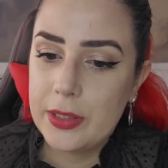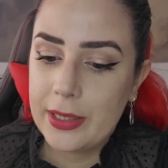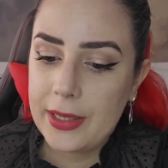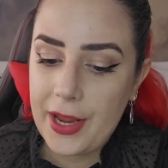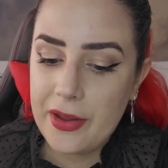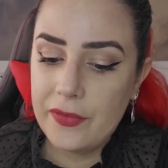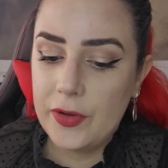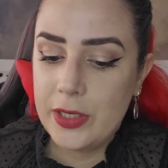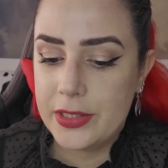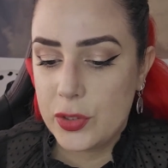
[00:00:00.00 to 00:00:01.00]
gave
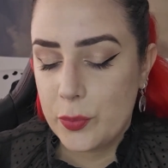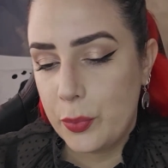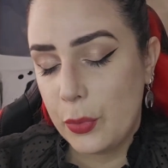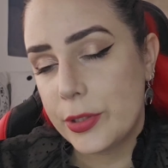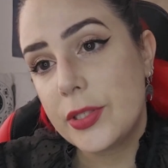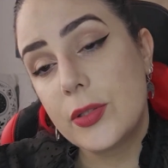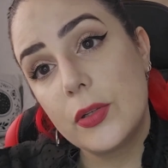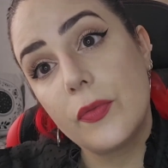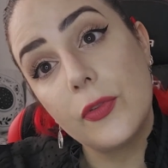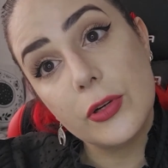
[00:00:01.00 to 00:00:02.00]
his support to
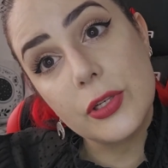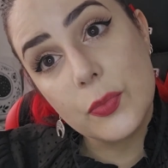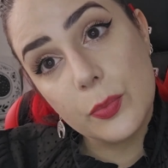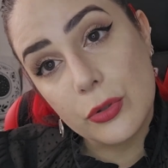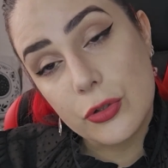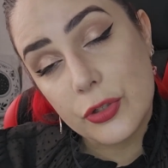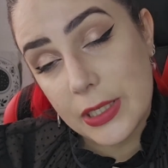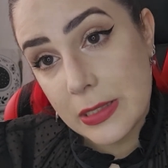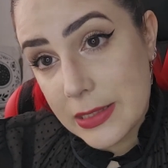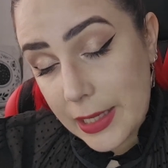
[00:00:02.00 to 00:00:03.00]
the first
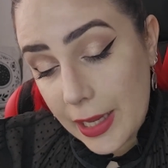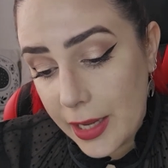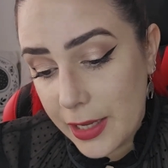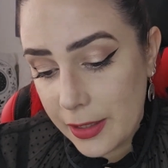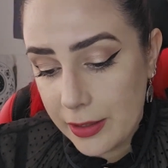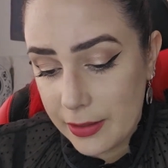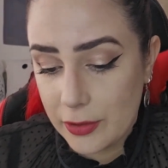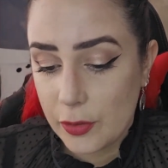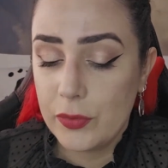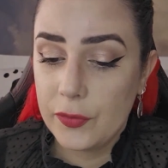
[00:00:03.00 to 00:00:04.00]
Portuguese king,
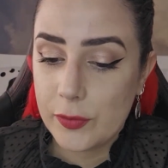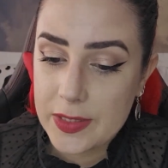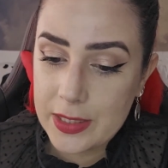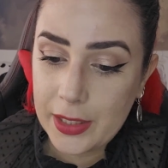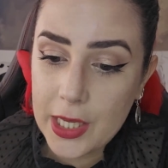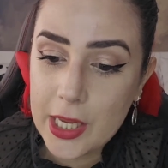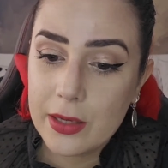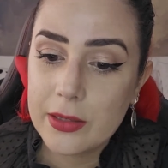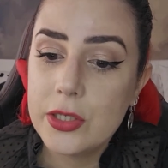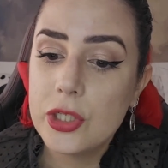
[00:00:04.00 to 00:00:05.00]
Dom Afonso
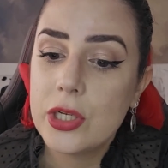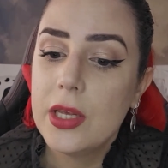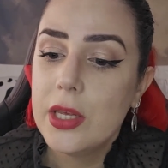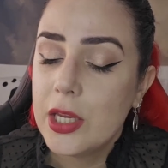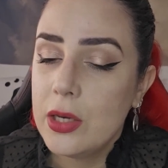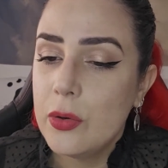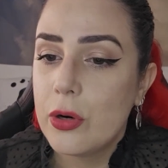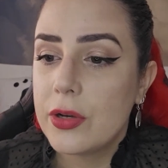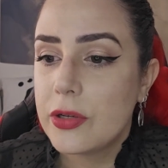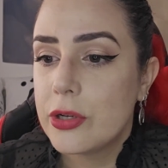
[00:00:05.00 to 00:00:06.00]
Henriques, in
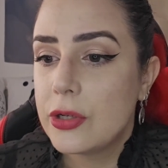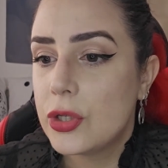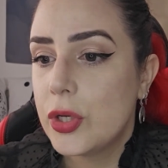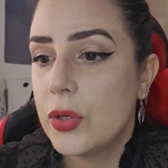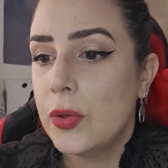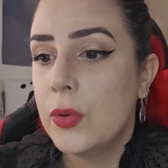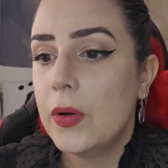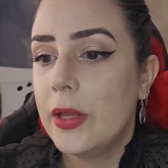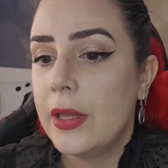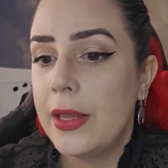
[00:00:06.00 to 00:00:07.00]
order
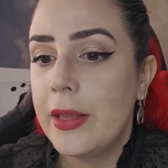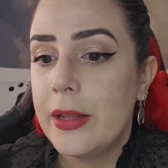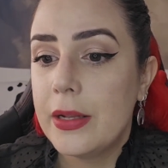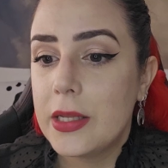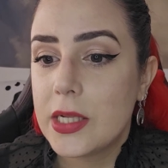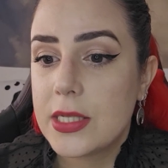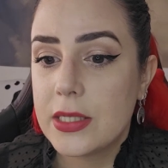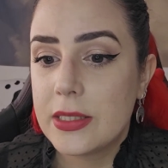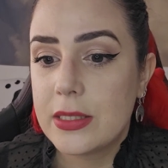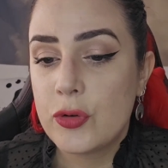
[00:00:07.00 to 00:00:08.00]
to
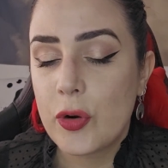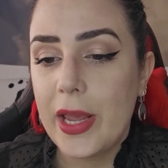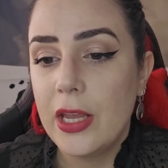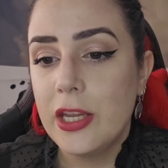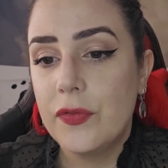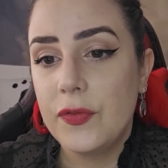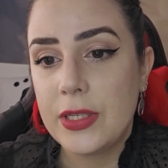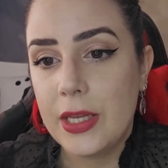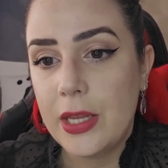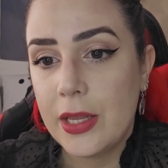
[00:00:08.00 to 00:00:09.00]
drive
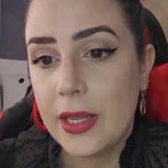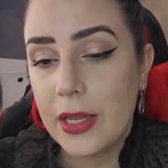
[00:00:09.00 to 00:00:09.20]
the